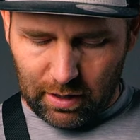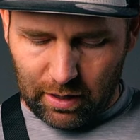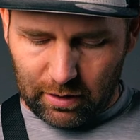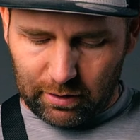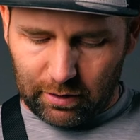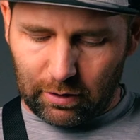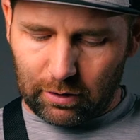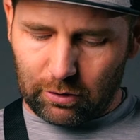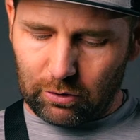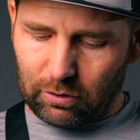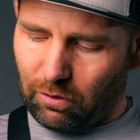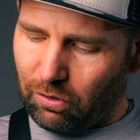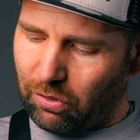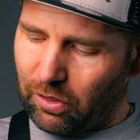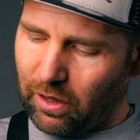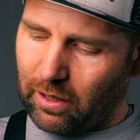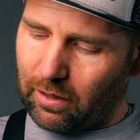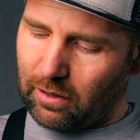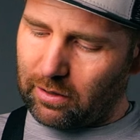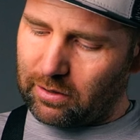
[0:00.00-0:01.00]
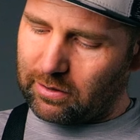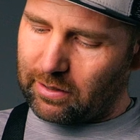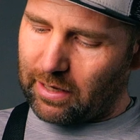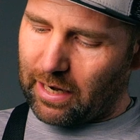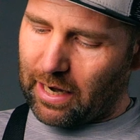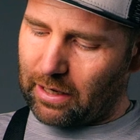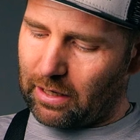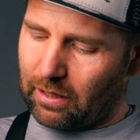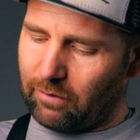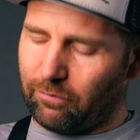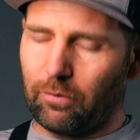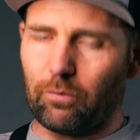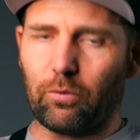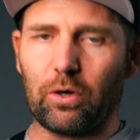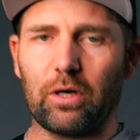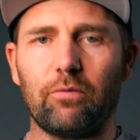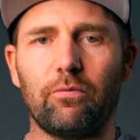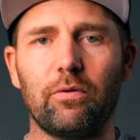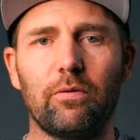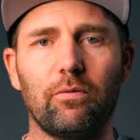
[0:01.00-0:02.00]
Another good thing is that if I
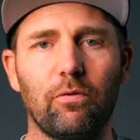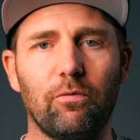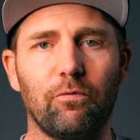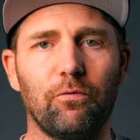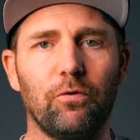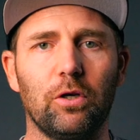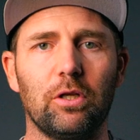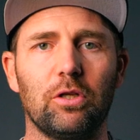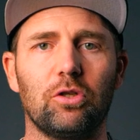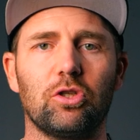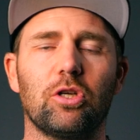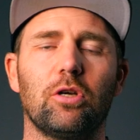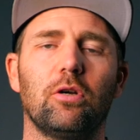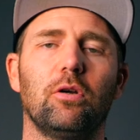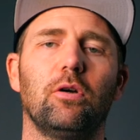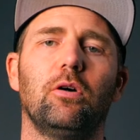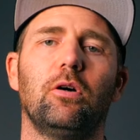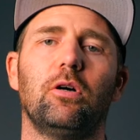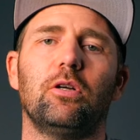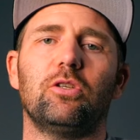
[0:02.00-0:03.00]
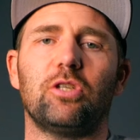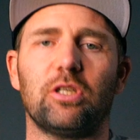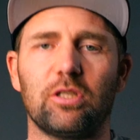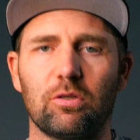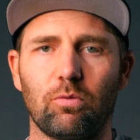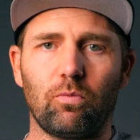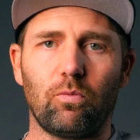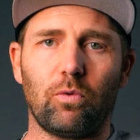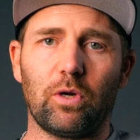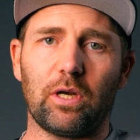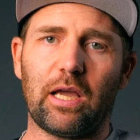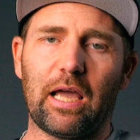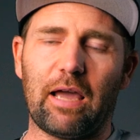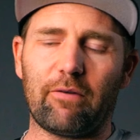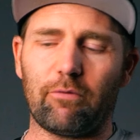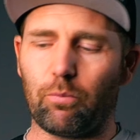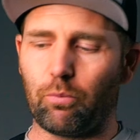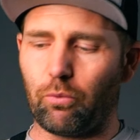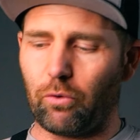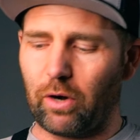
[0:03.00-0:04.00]
wanna review footage, I just wanna
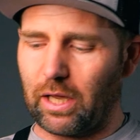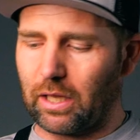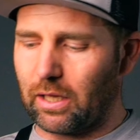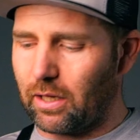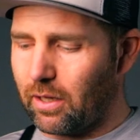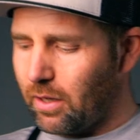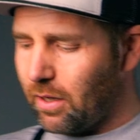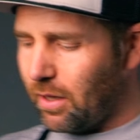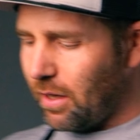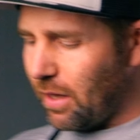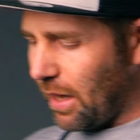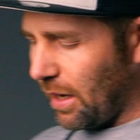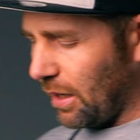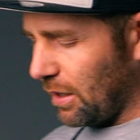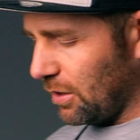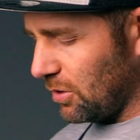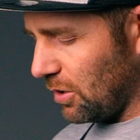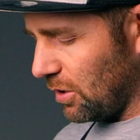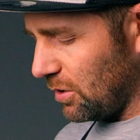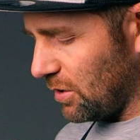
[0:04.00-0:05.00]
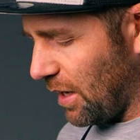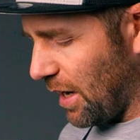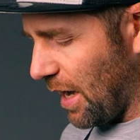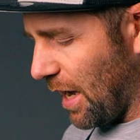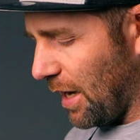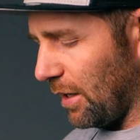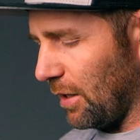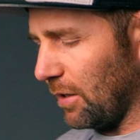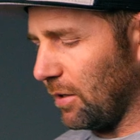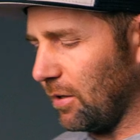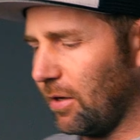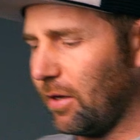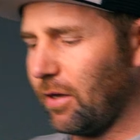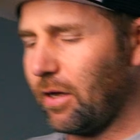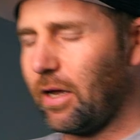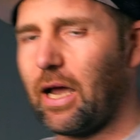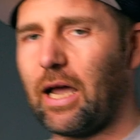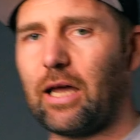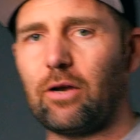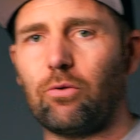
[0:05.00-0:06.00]
have a break and can just hang it
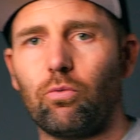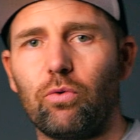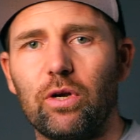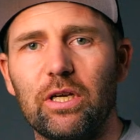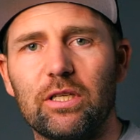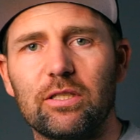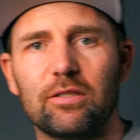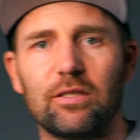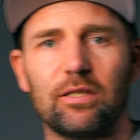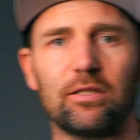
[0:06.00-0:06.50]
and rest